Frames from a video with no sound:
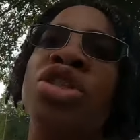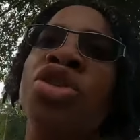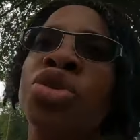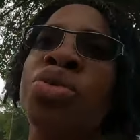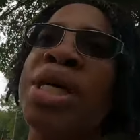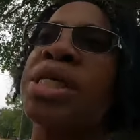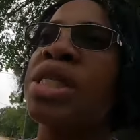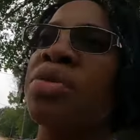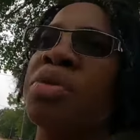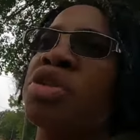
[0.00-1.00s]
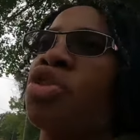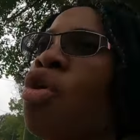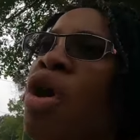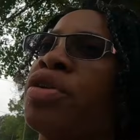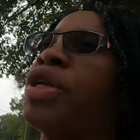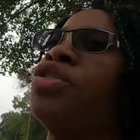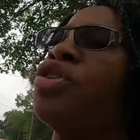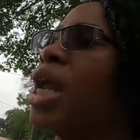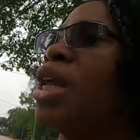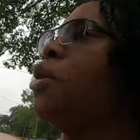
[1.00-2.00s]
new and serious to gardening. You're
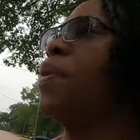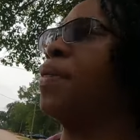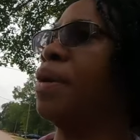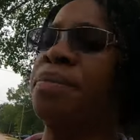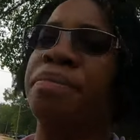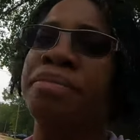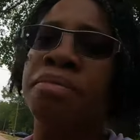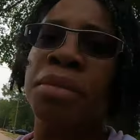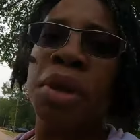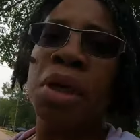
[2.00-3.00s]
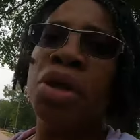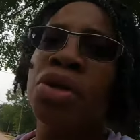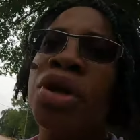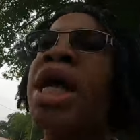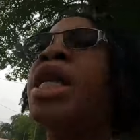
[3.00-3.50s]
not helping them. You're not